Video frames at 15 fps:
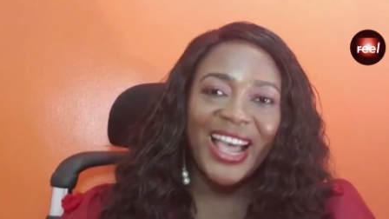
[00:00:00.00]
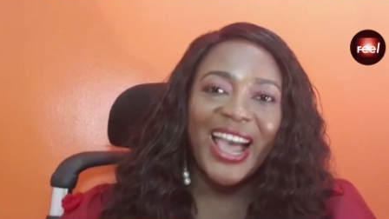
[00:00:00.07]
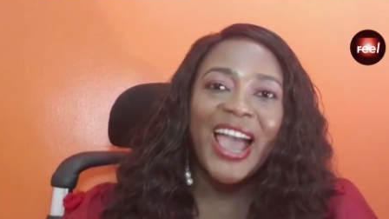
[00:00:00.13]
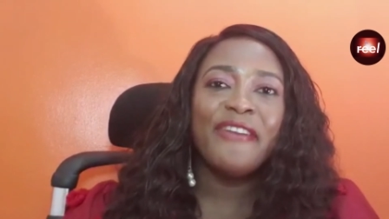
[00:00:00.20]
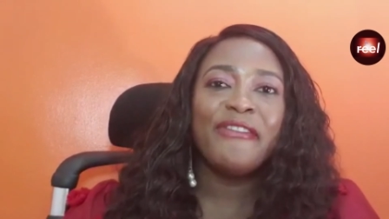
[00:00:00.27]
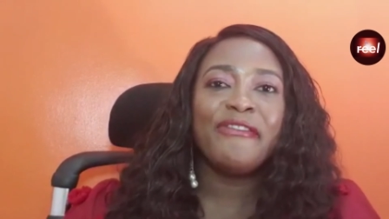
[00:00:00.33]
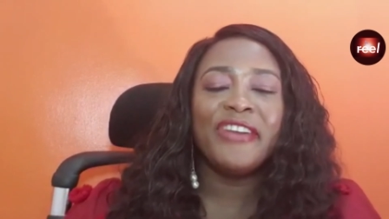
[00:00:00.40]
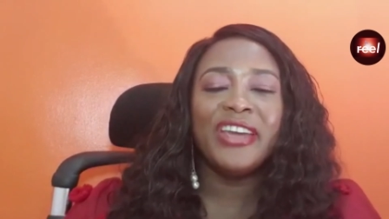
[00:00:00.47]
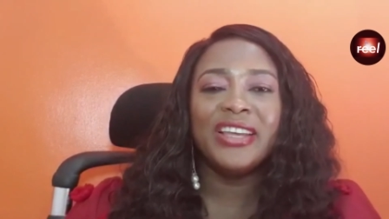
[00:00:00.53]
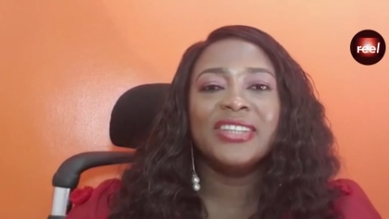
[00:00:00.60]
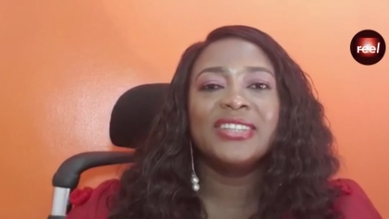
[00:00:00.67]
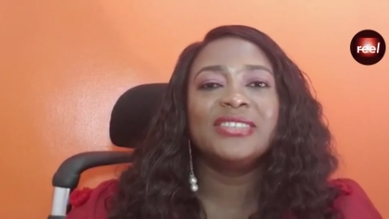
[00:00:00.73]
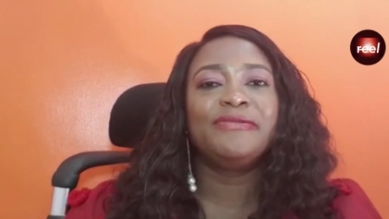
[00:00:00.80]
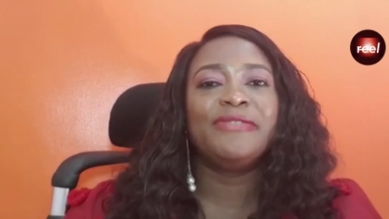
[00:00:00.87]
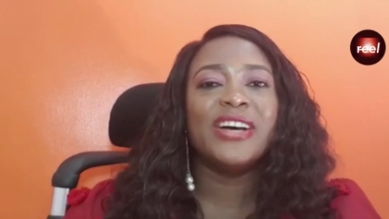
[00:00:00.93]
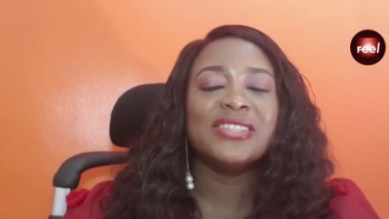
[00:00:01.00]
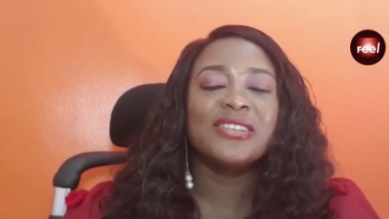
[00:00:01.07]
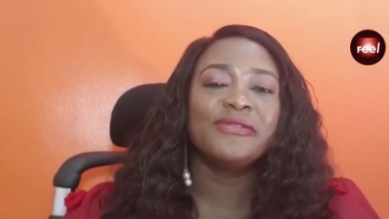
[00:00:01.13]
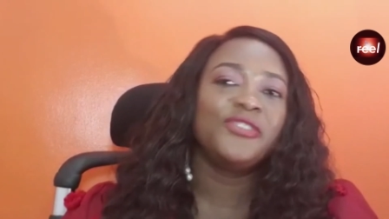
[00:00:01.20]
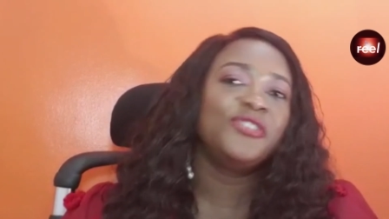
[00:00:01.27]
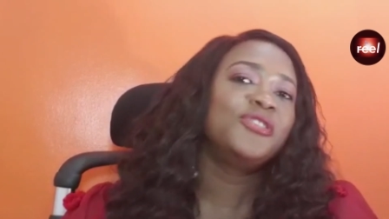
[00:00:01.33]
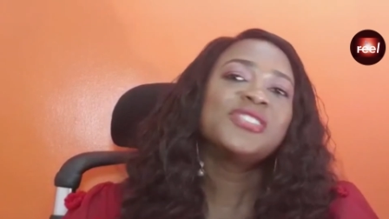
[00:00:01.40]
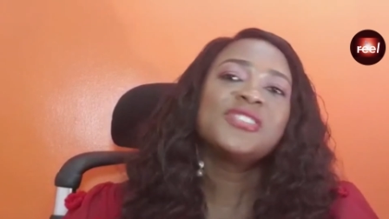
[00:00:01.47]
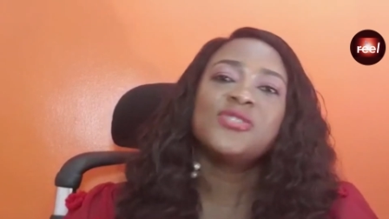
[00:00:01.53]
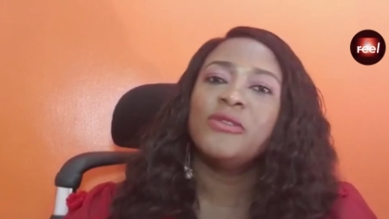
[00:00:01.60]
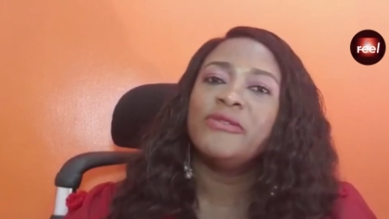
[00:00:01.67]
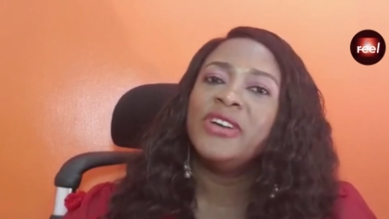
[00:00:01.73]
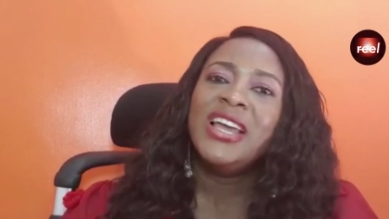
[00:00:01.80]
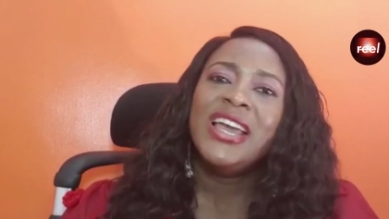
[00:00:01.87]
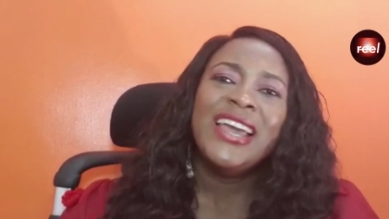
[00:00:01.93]
I think the Fast and Furious
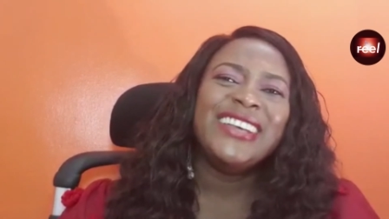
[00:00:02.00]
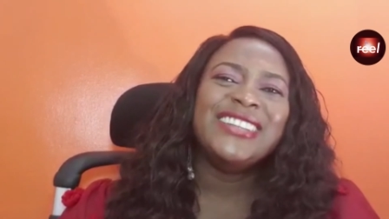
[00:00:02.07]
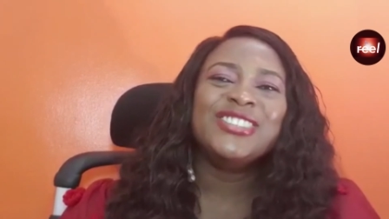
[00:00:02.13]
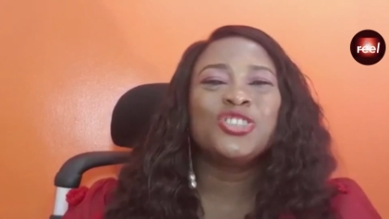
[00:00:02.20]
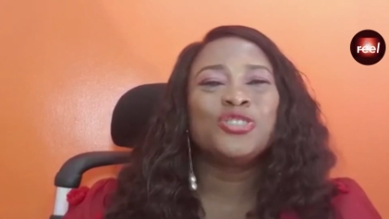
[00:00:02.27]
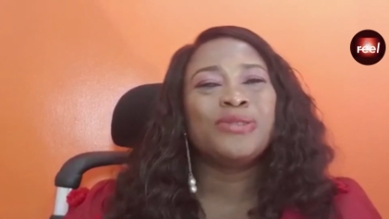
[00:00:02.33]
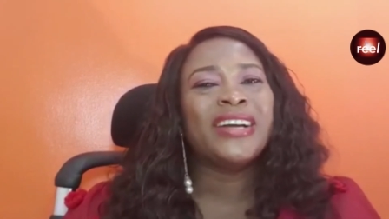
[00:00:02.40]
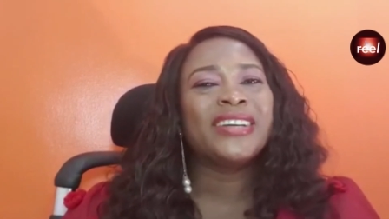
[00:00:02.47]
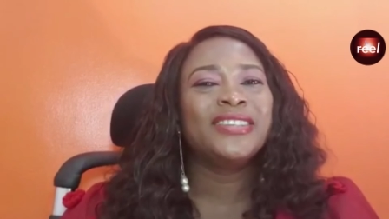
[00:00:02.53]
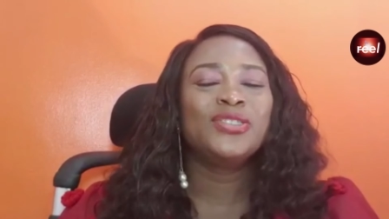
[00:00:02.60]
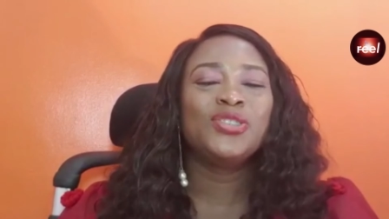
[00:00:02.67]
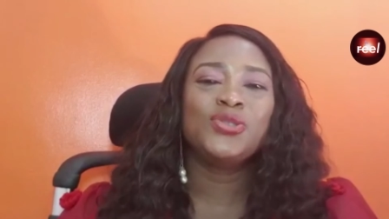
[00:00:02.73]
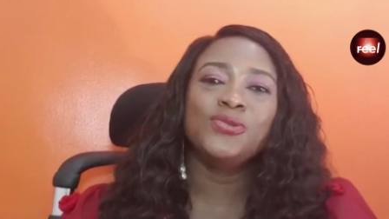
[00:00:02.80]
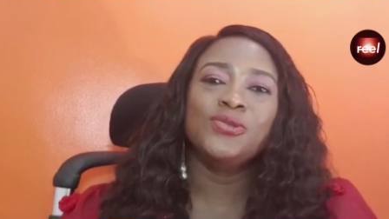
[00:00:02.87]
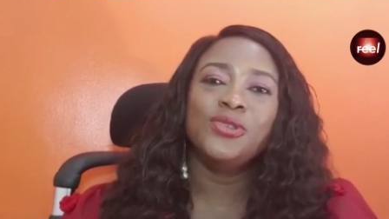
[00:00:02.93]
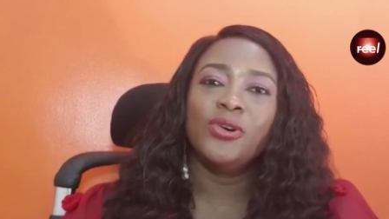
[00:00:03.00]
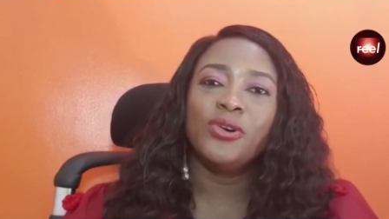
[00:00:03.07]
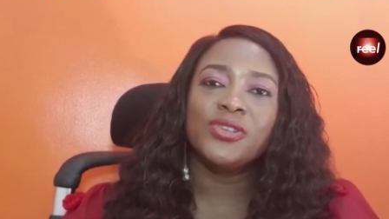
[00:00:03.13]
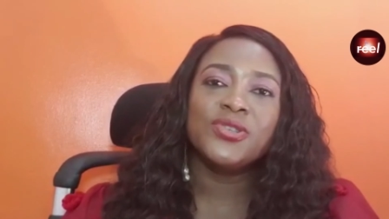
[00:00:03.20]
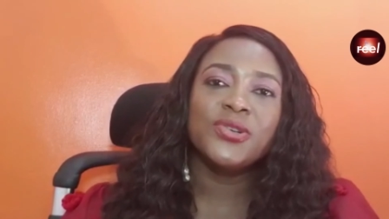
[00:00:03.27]
Love is dragging too long.